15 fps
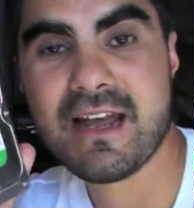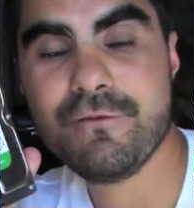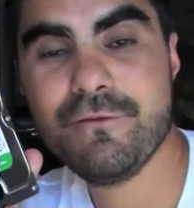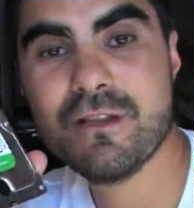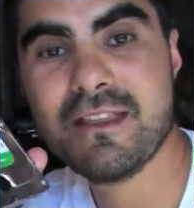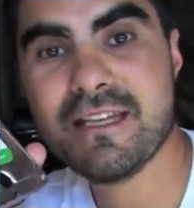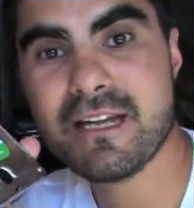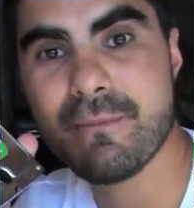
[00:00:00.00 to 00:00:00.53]
Now, if
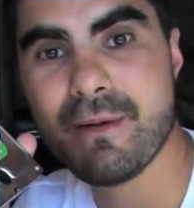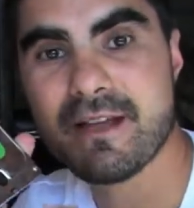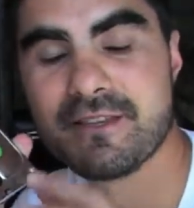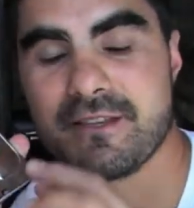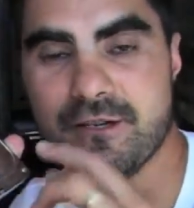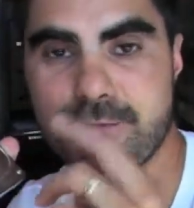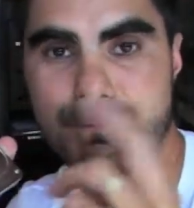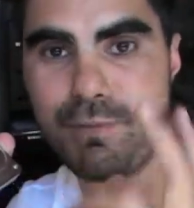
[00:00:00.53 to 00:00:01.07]
you think
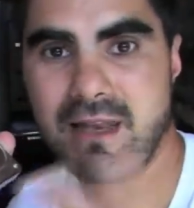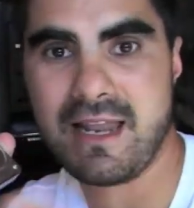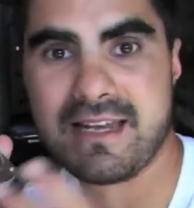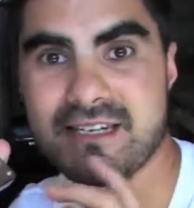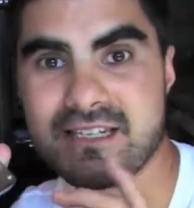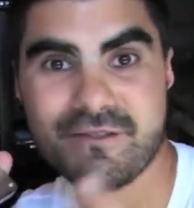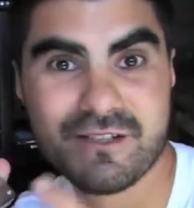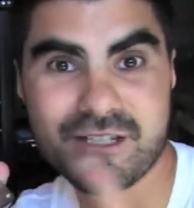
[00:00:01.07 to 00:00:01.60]
about those
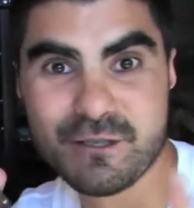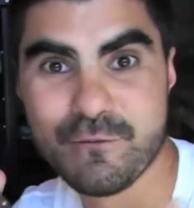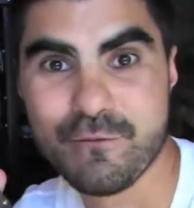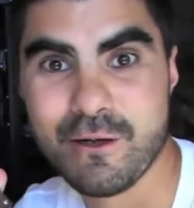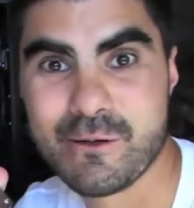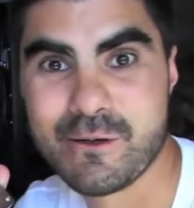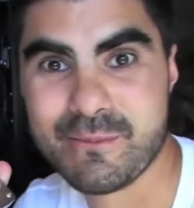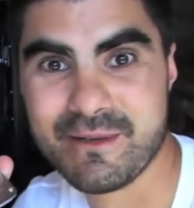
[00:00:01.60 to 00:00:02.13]
platters, if you're still
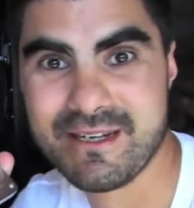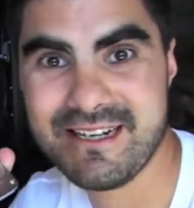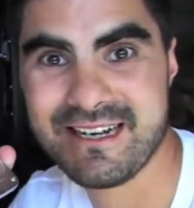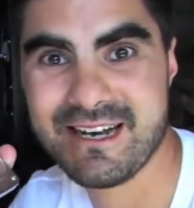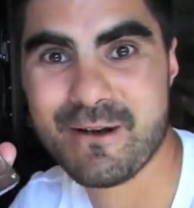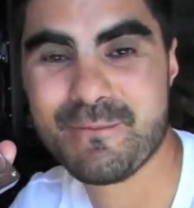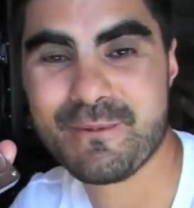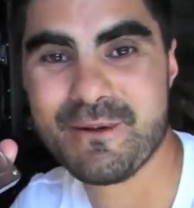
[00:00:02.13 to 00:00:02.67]
following me,
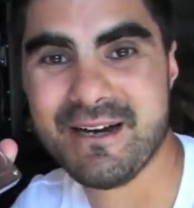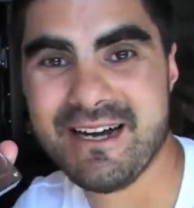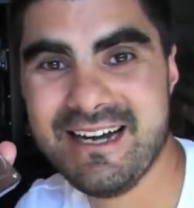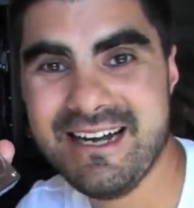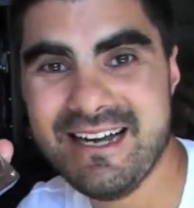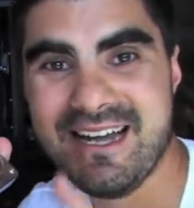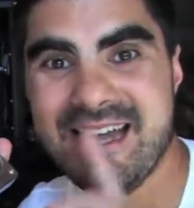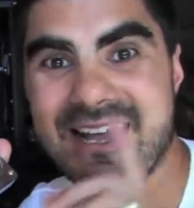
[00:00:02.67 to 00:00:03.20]
and I hope you are,
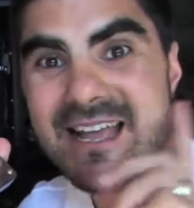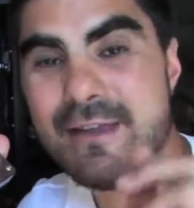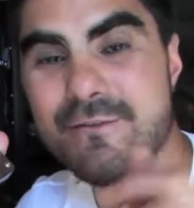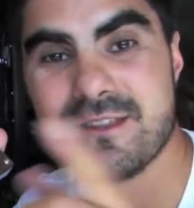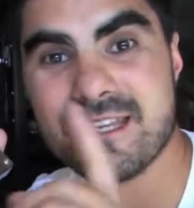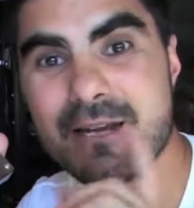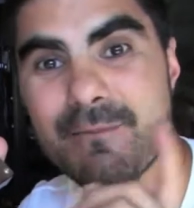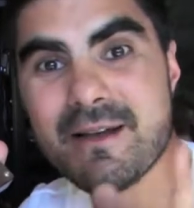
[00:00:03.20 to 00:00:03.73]
if
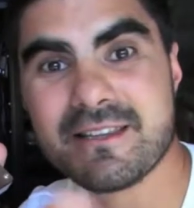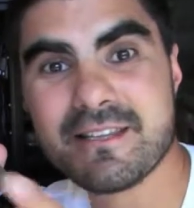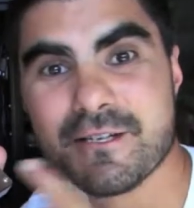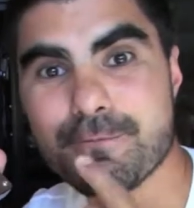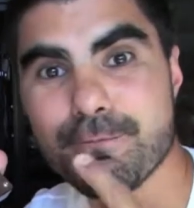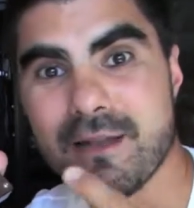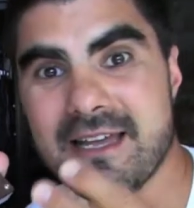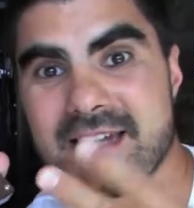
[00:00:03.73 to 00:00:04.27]
you think about
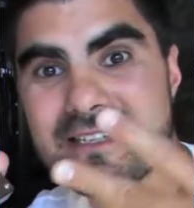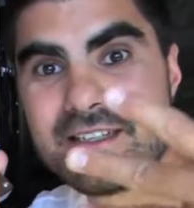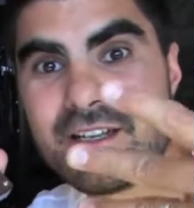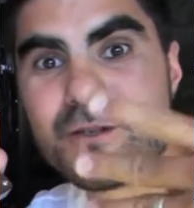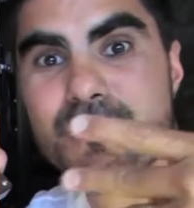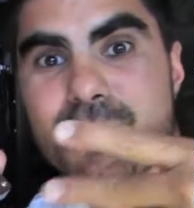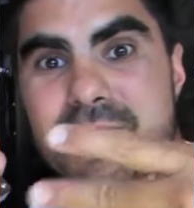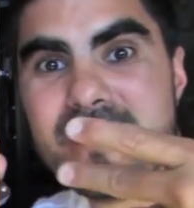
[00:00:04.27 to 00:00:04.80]
those platters and
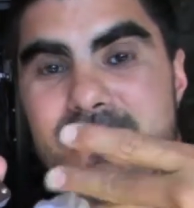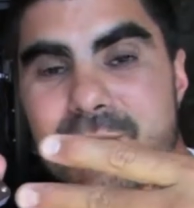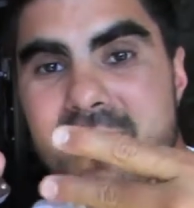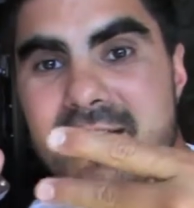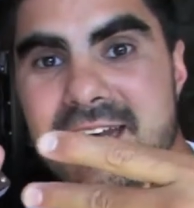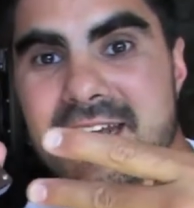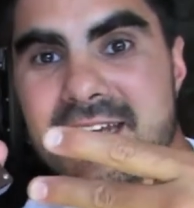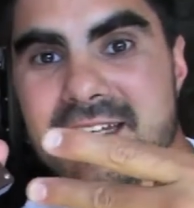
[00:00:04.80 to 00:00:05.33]
those
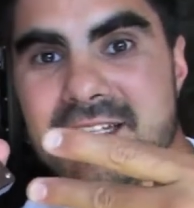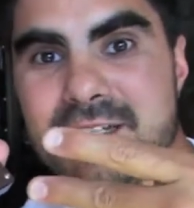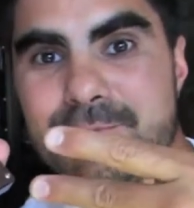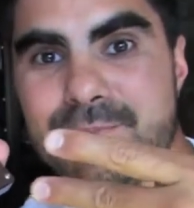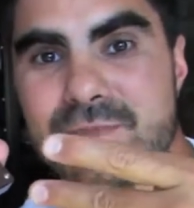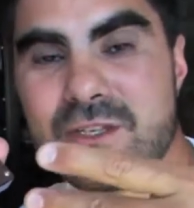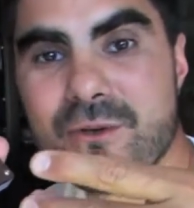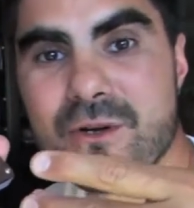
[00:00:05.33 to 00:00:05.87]
read-write heads,
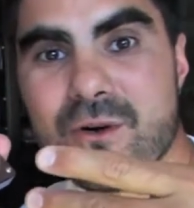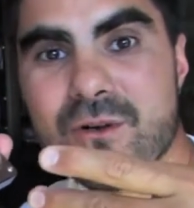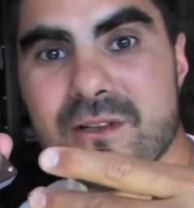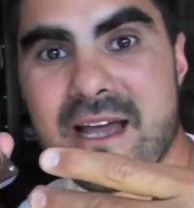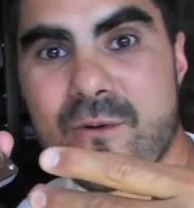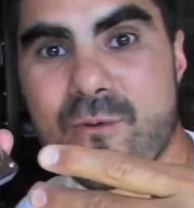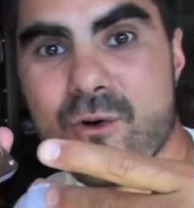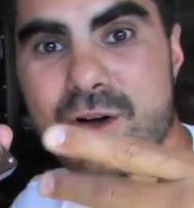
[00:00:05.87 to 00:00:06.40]
doing all
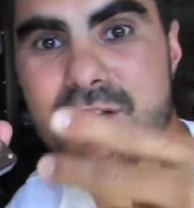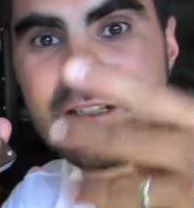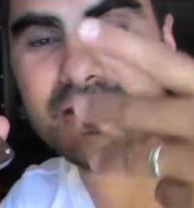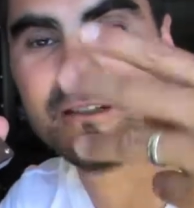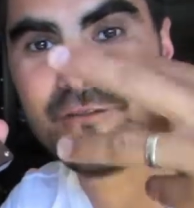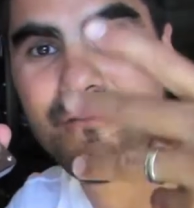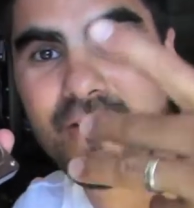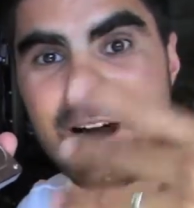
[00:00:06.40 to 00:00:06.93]
that work
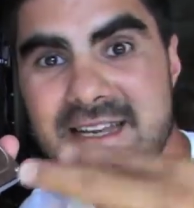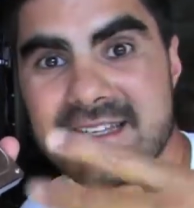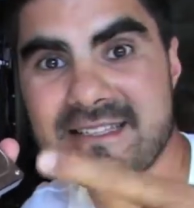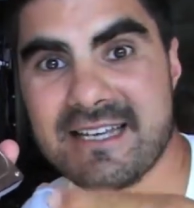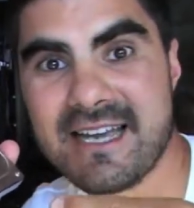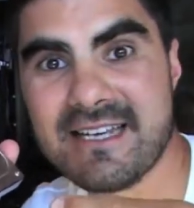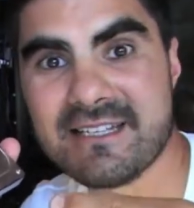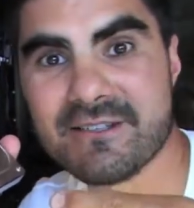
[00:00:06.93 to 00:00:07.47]
to
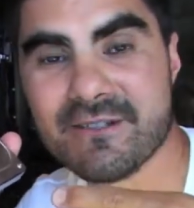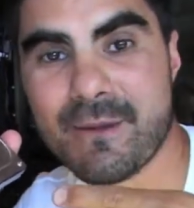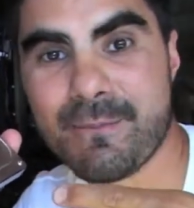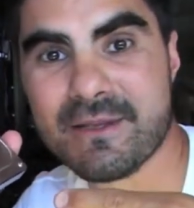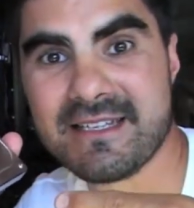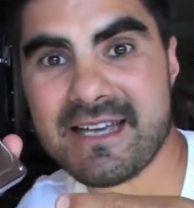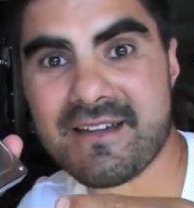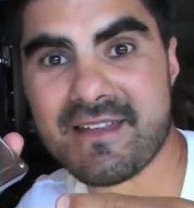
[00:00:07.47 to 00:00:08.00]
find data
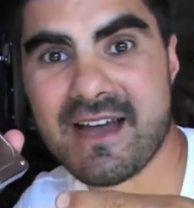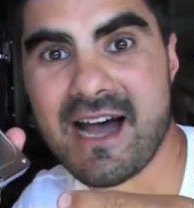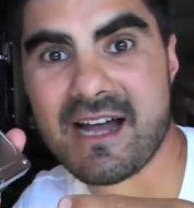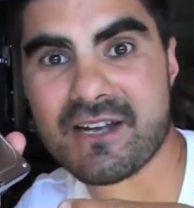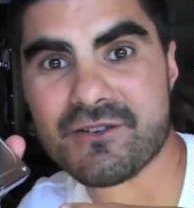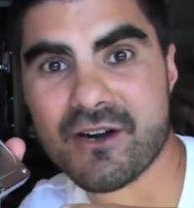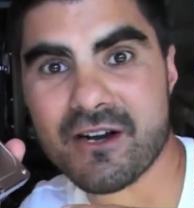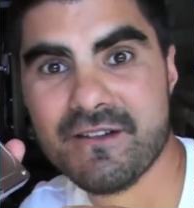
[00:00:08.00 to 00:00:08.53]
up and down the
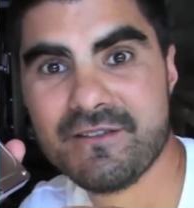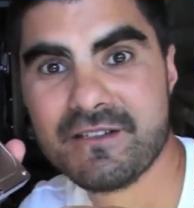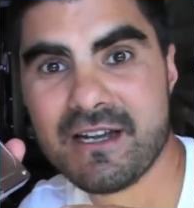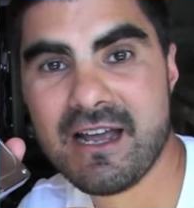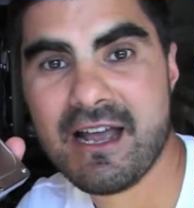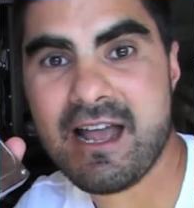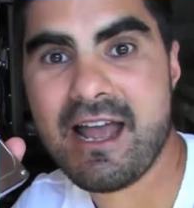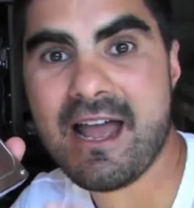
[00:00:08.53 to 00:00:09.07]
hard drives,
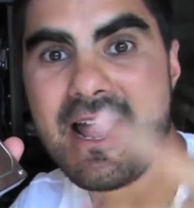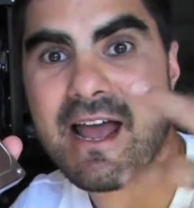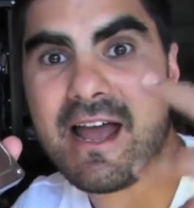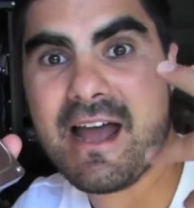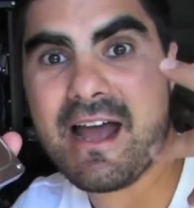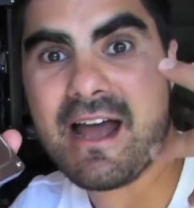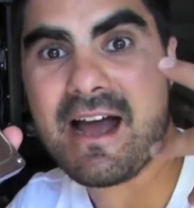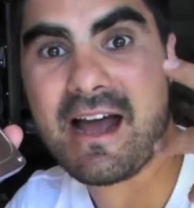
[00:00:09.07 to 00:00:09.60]

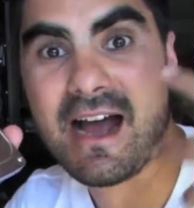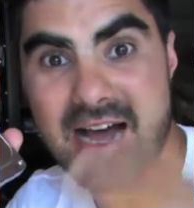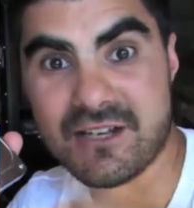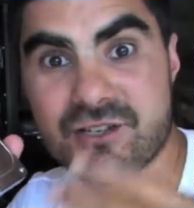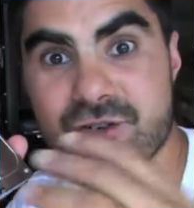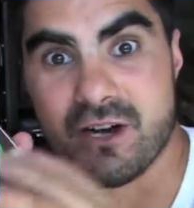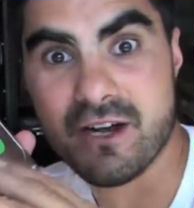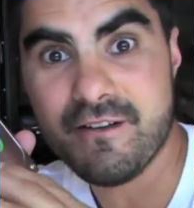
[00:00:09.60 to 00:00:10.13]

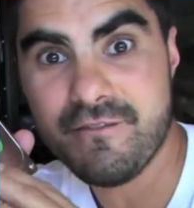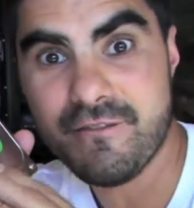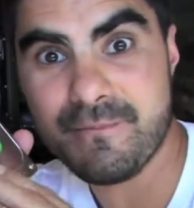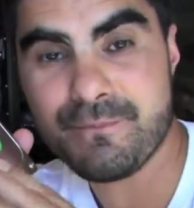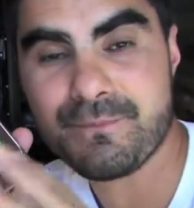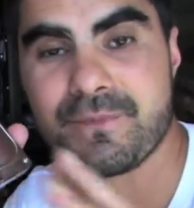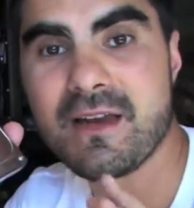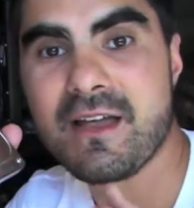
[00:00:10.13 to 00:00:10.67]
hard drive,
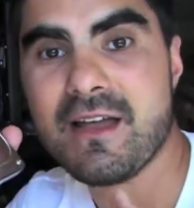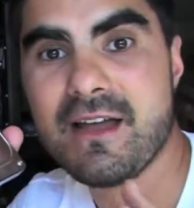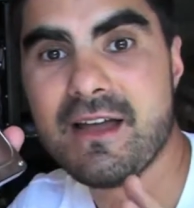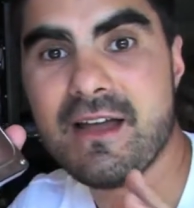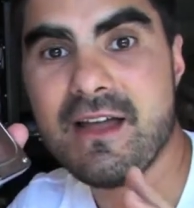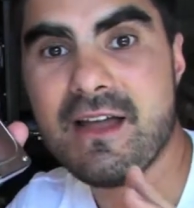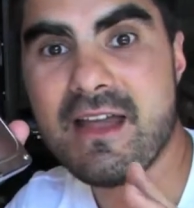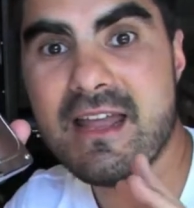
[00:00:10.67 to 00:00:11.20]

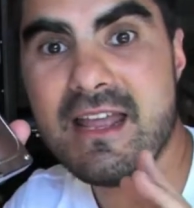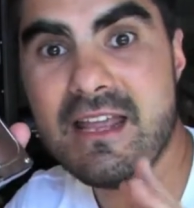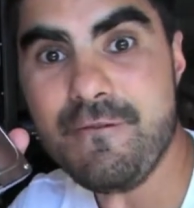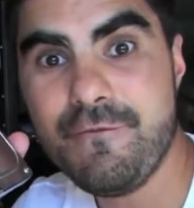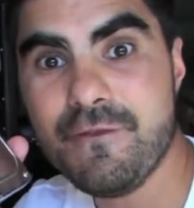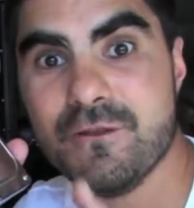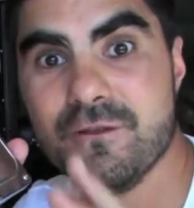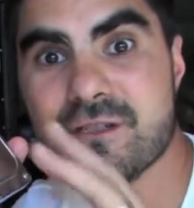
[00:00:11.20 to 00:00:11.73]

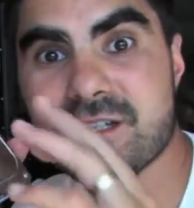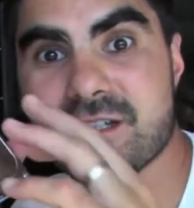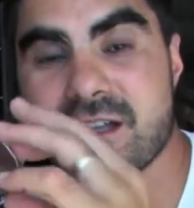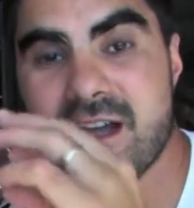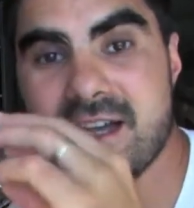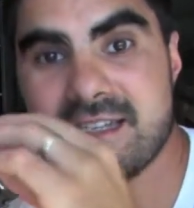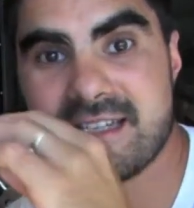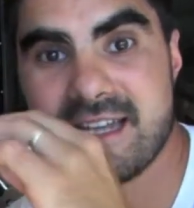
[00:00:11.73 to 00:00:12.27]
if you
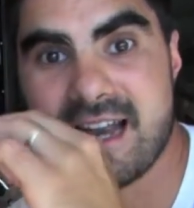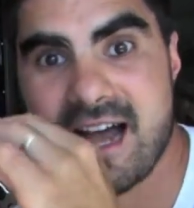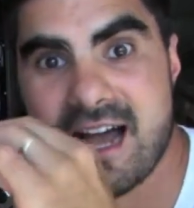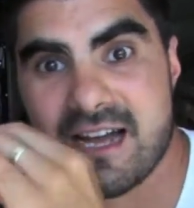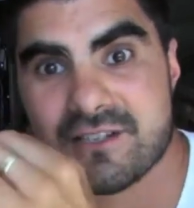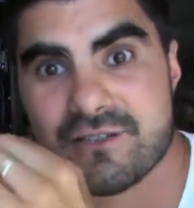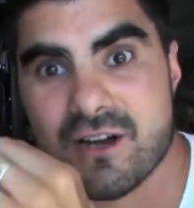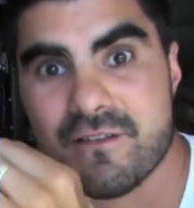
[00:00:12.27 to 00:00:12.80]
slice that
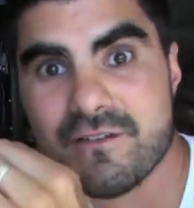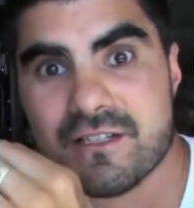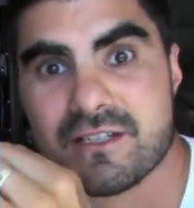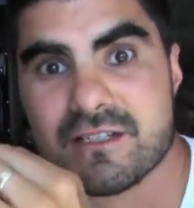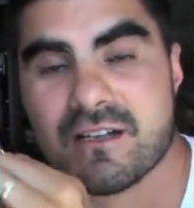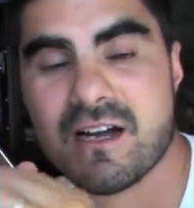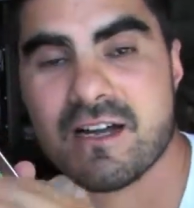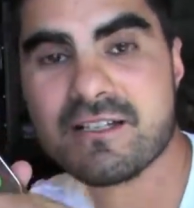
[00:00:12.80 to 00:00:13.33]
hard drive
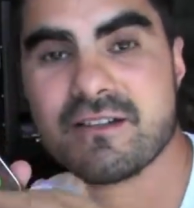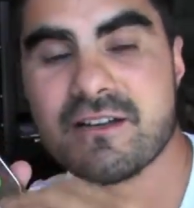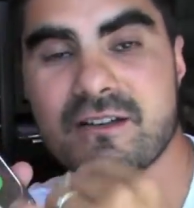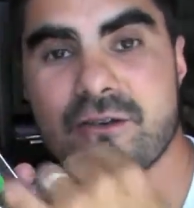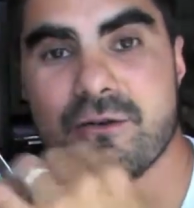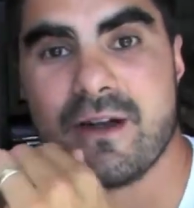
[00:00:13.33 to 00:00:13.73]
inside, so